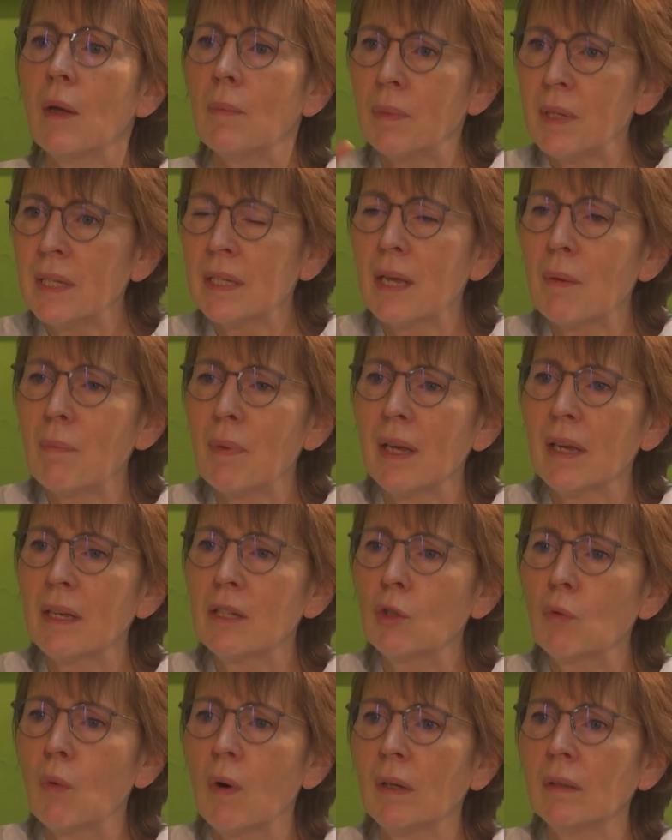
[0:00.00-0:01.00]
Peacekeeping
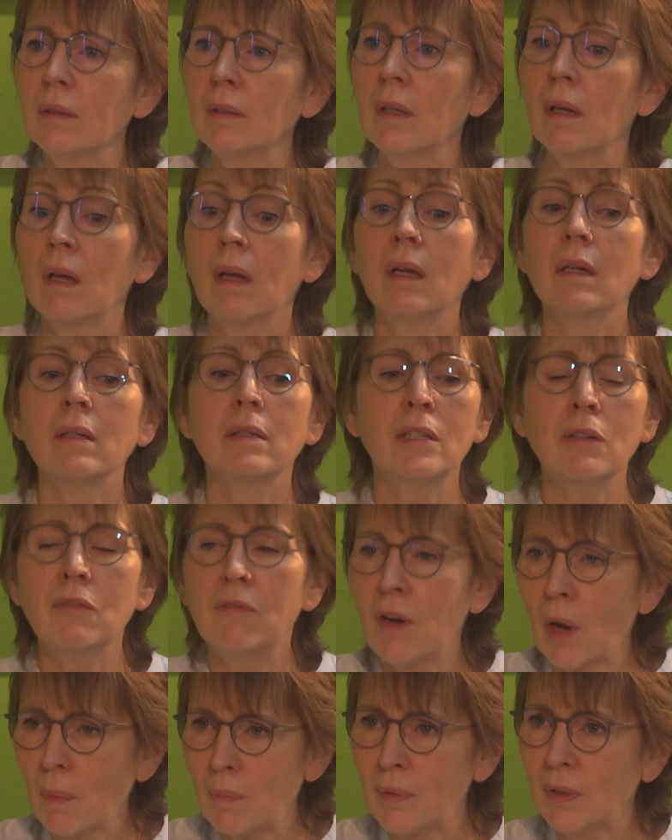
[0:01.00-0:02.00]
is one,
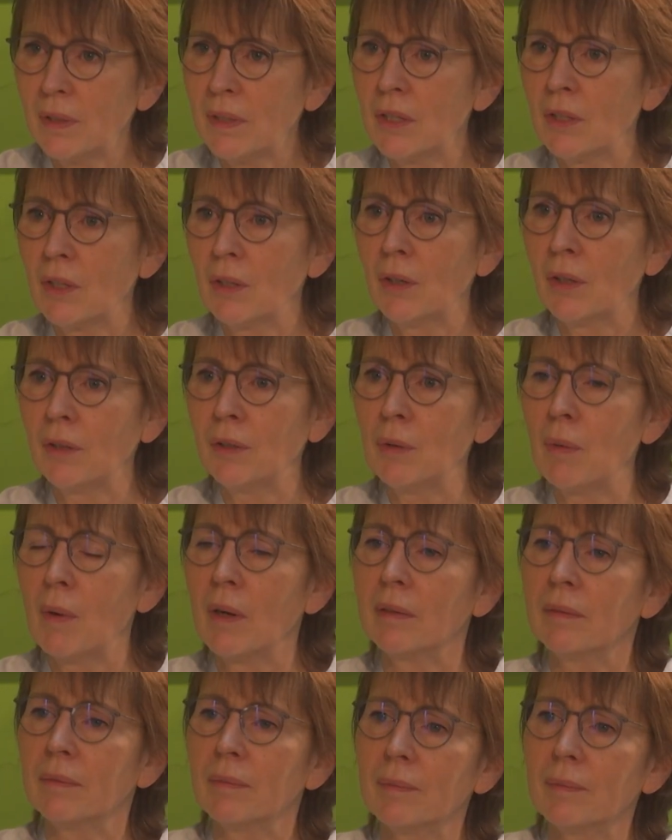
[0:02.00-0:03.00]
development is another one.